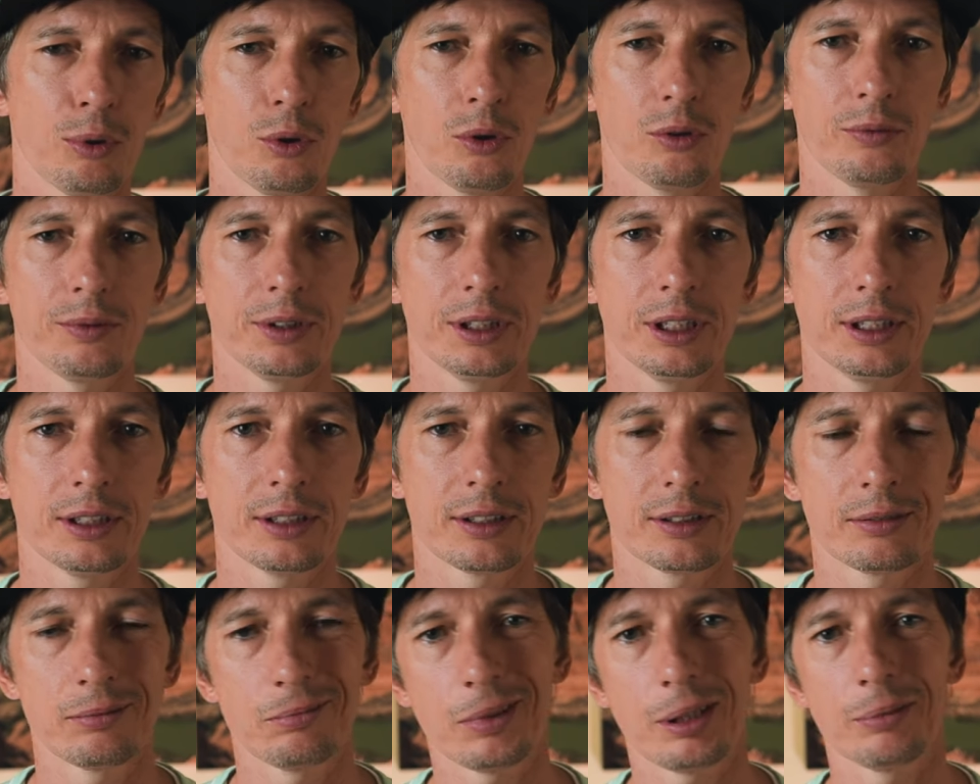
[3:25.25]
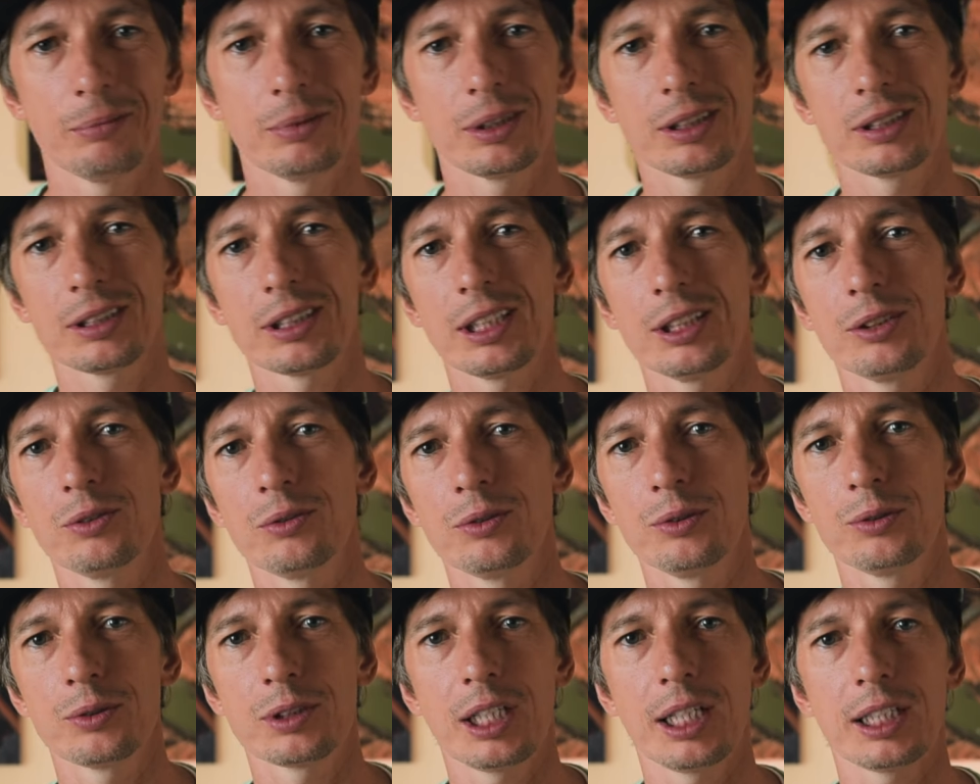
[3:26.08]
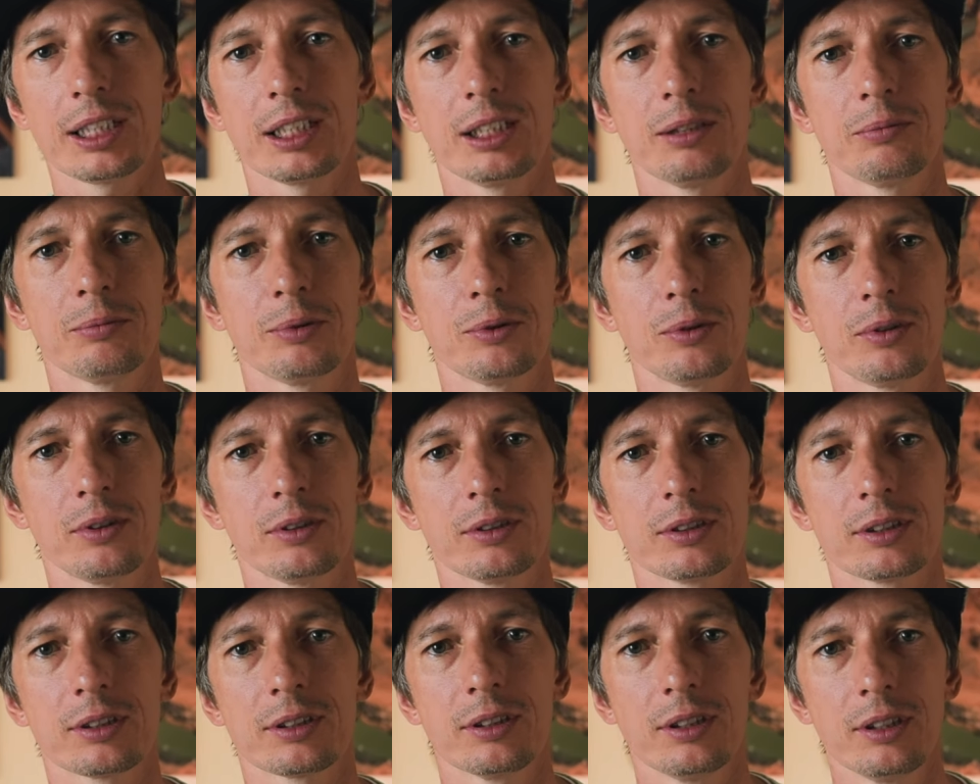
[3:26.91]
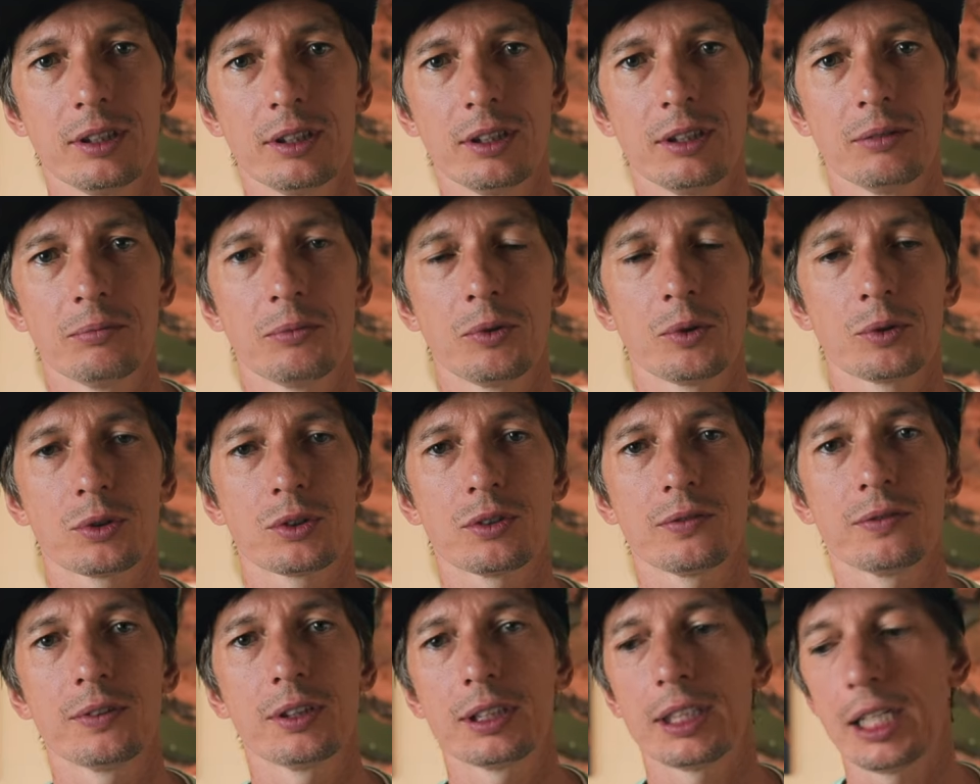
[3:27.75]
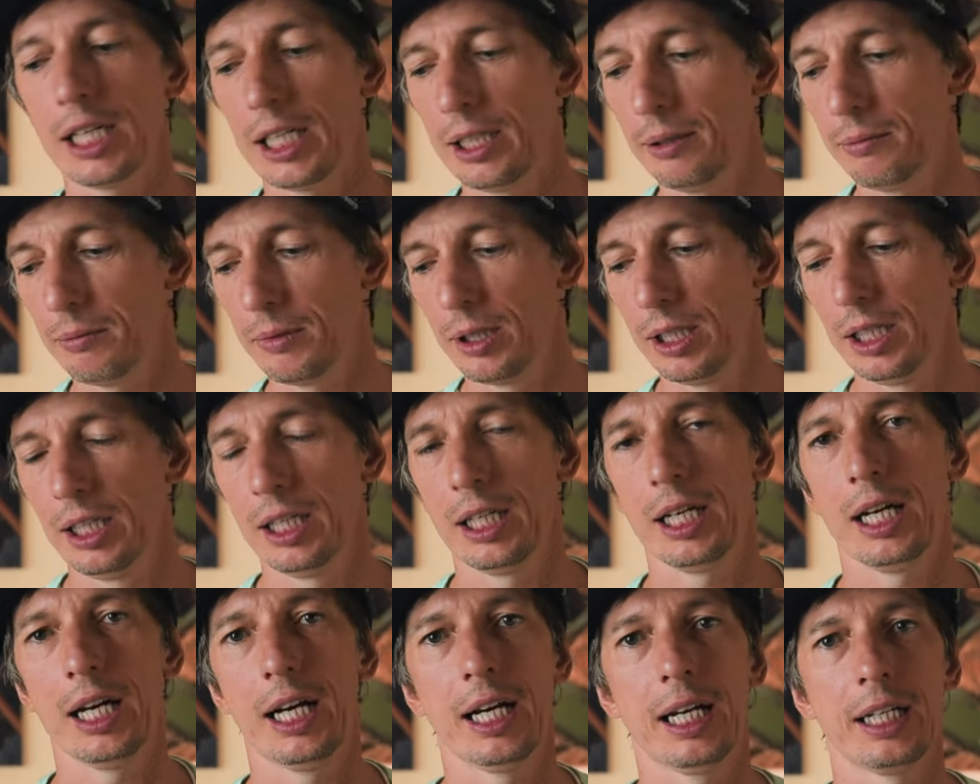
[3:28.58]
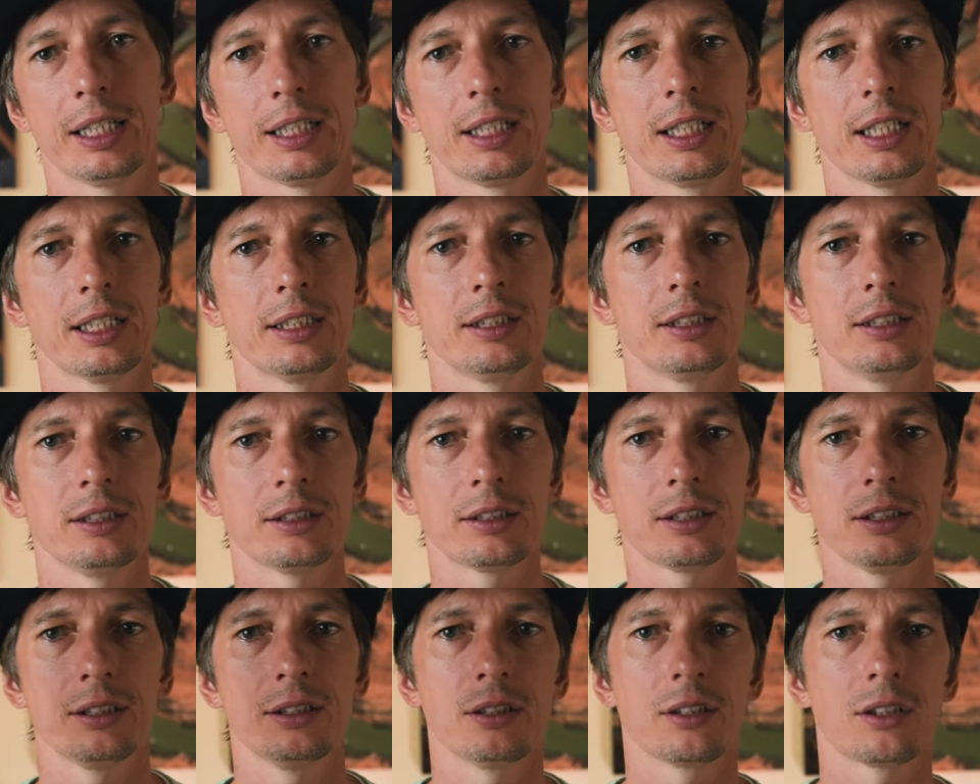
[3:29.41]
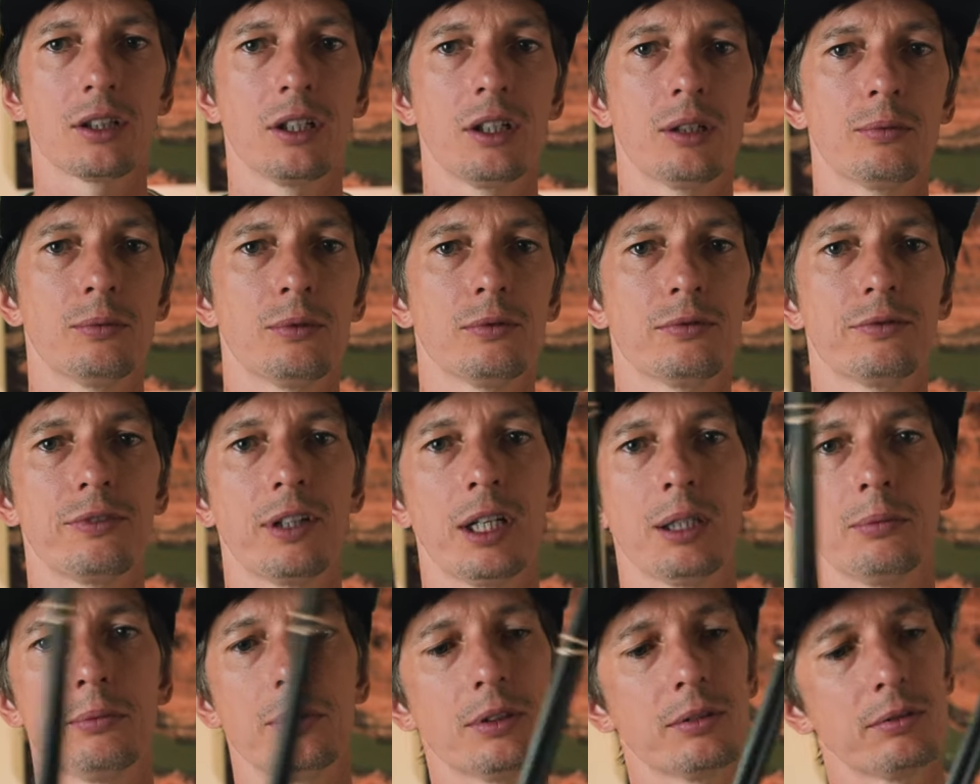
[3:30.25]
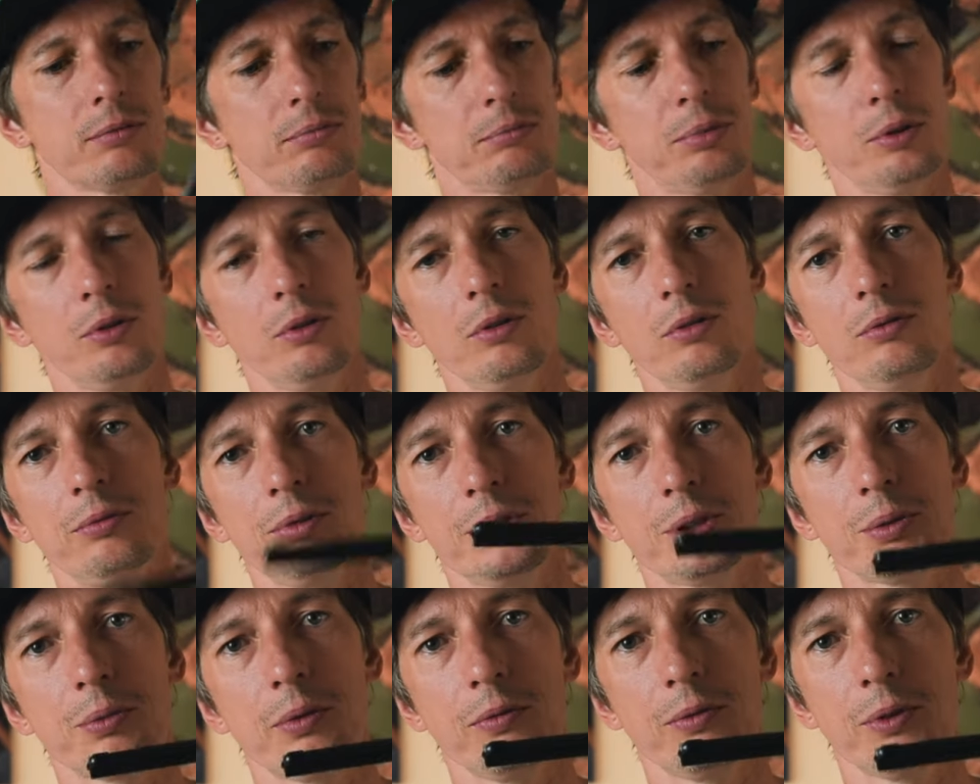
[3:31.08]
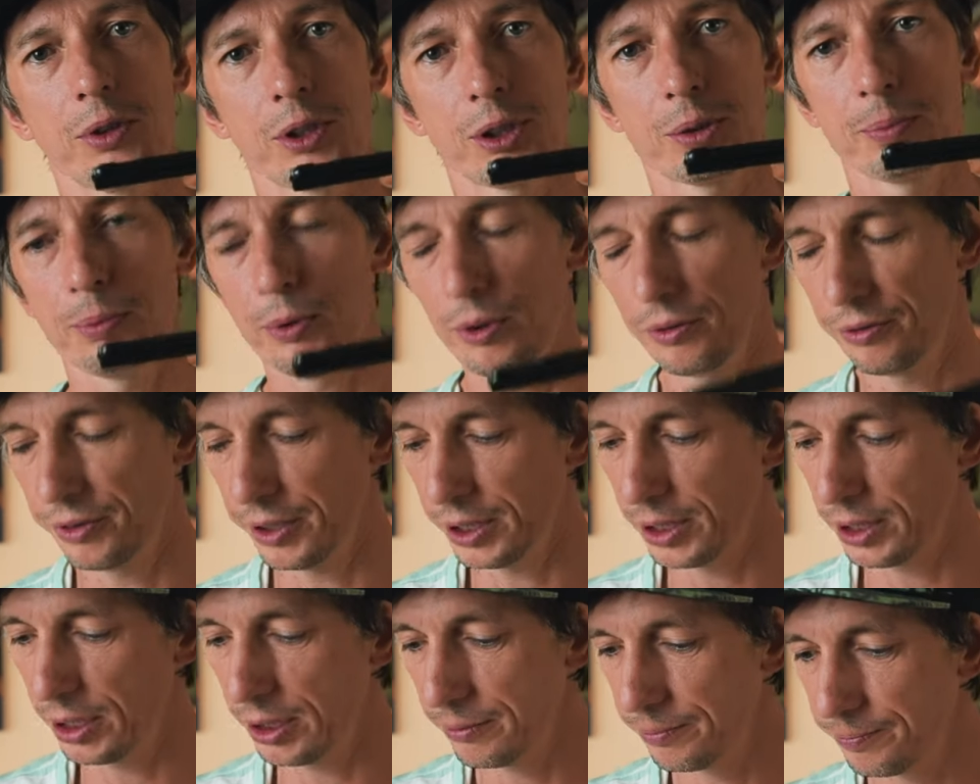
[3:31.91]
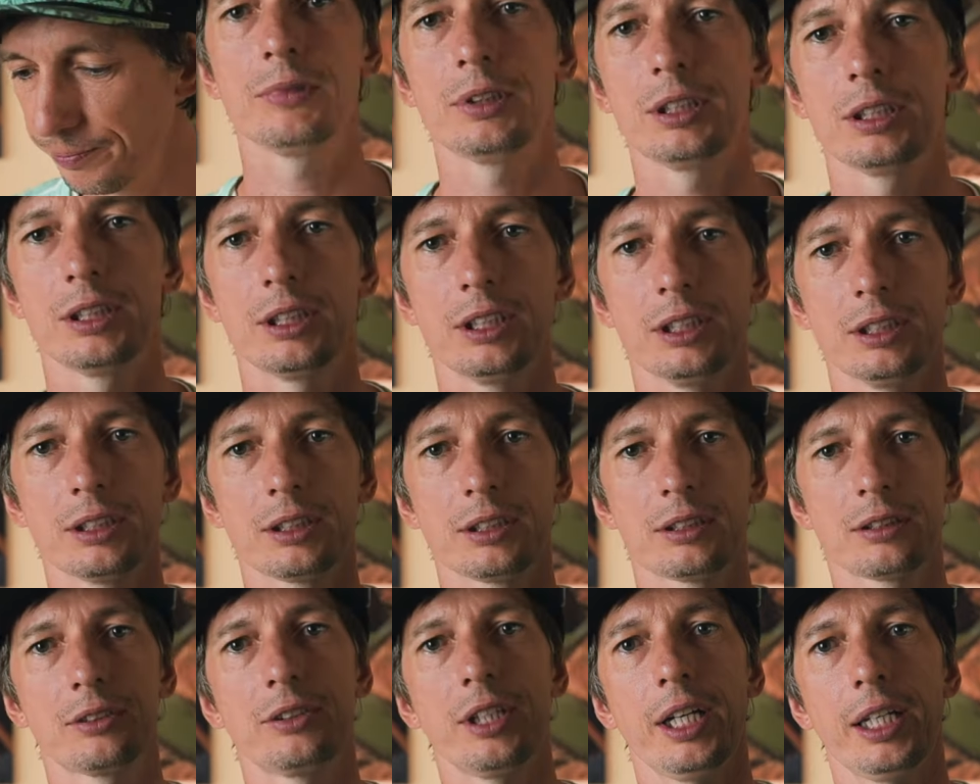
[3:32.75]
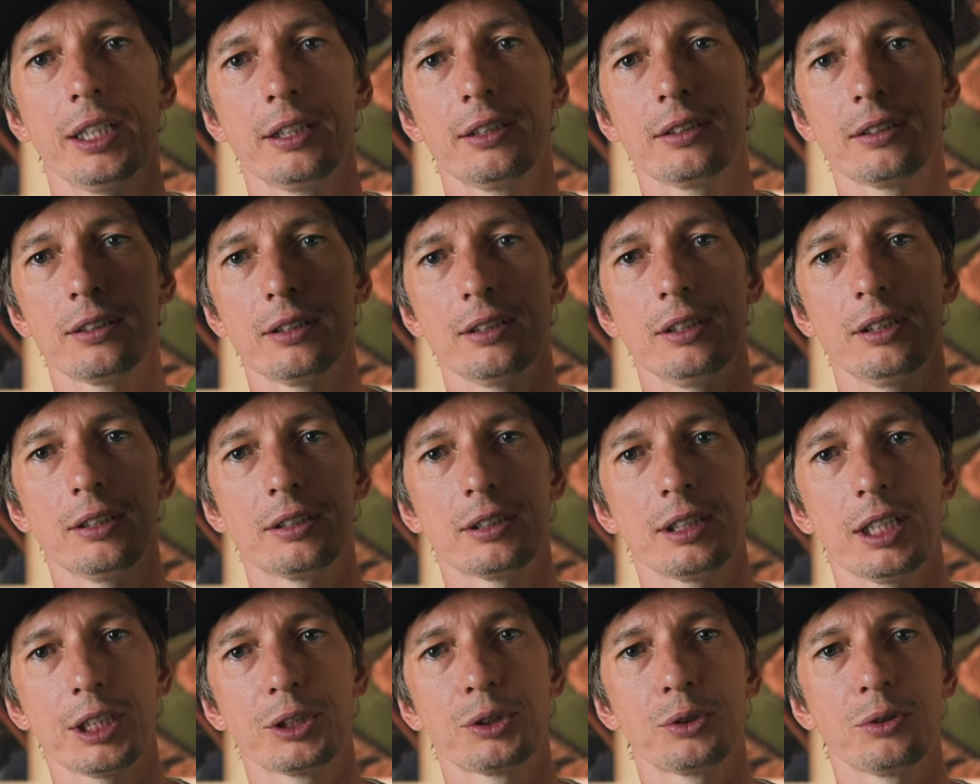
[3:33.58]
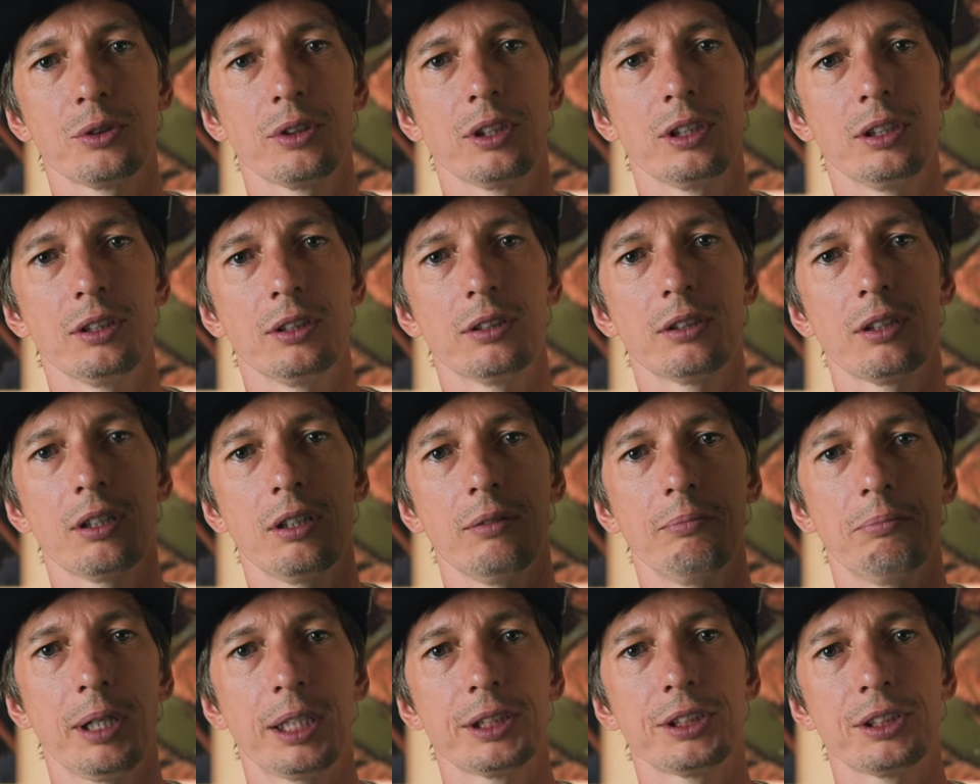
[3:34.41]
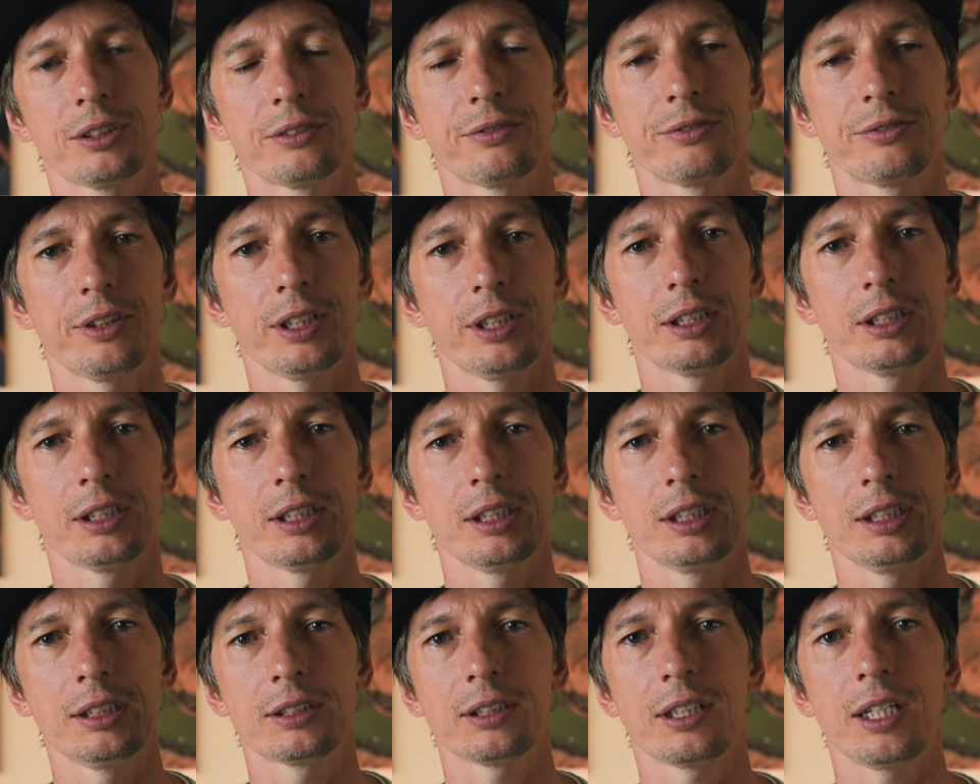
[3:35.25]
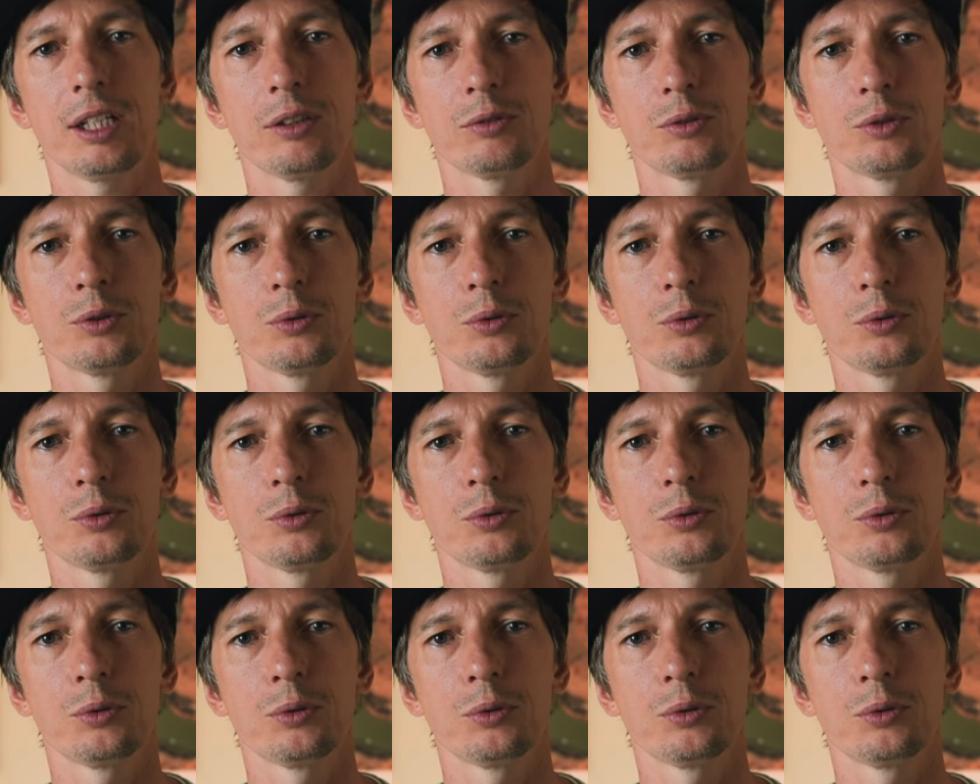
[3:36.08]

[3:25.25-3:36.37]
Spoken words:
pole with it, but because I don't use hiking poles most of the time, I got this little carbon fiber pole, which one works perfectly. This tent, it's actually budget friendly. It's around